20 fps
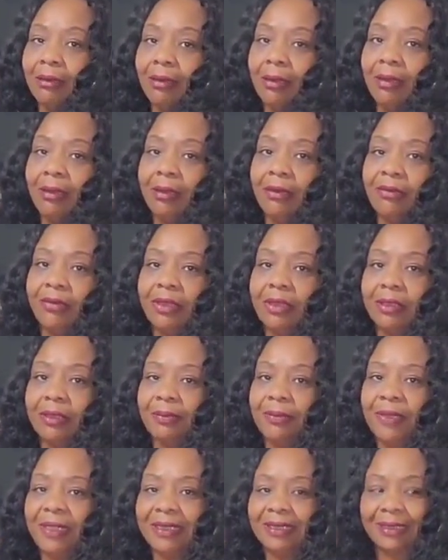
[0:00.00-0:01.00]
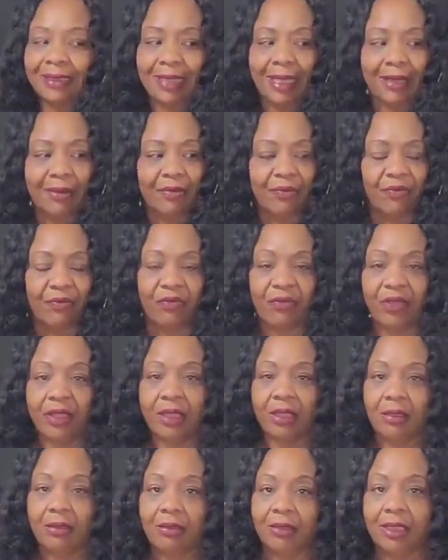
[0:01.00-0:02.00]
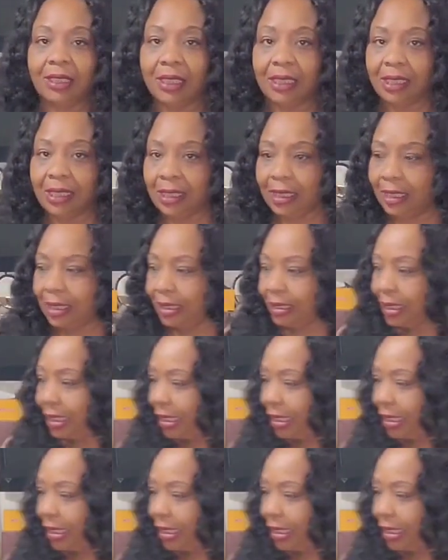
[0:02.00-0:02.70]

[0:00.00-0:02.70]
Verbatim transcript: love these pants. They feel good